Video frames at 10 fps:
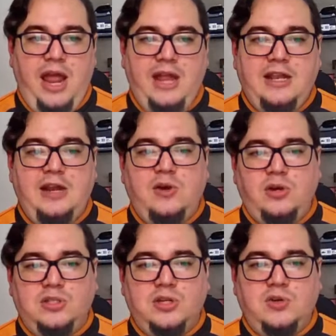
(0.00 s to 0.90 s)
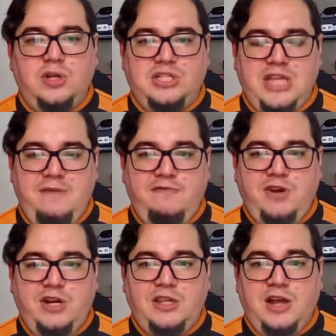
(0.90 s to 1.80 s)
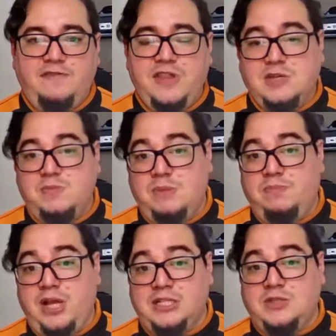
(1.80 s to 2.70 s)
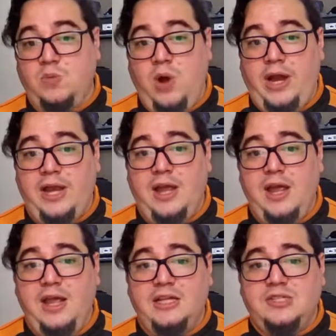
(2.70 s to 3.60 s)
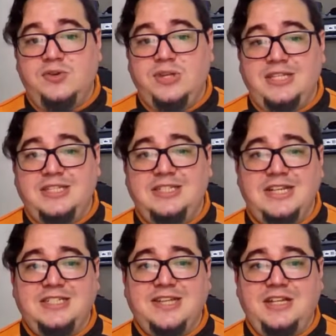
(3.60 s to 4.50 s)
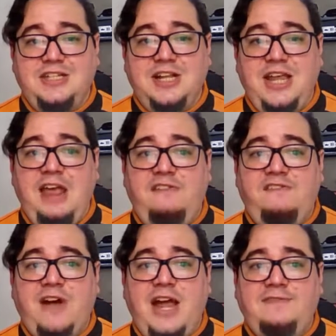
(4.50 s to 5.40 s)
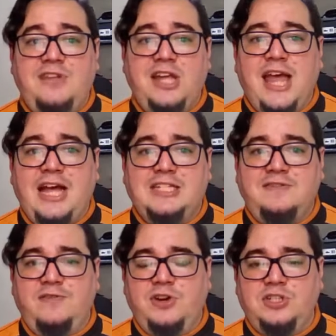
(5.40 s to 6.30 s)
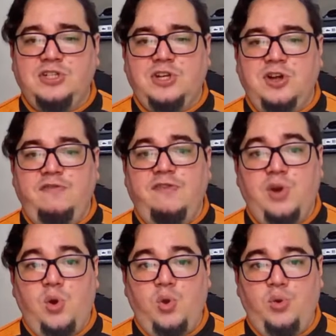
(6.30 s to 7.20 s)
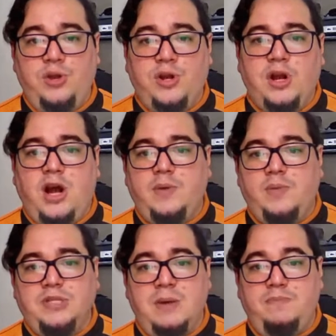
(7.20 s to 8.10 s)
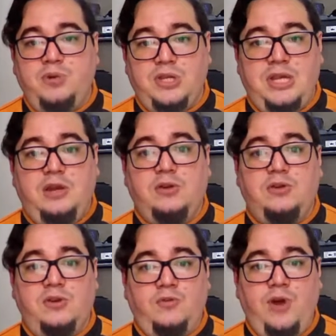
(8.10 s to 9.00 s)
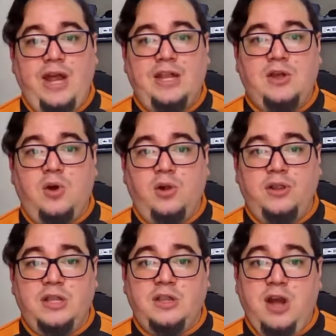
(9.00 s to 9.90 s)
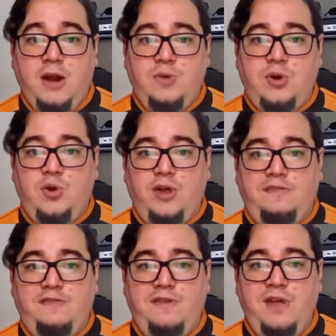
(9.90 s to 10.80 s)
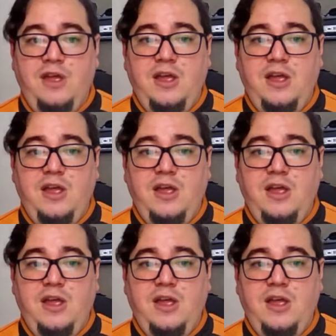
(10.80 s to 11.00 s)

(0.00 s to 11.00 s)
and then also same for the toughness but +1. So this is essentially a 5 to cast version of an older card which I put here to the right called Tarmogoyf.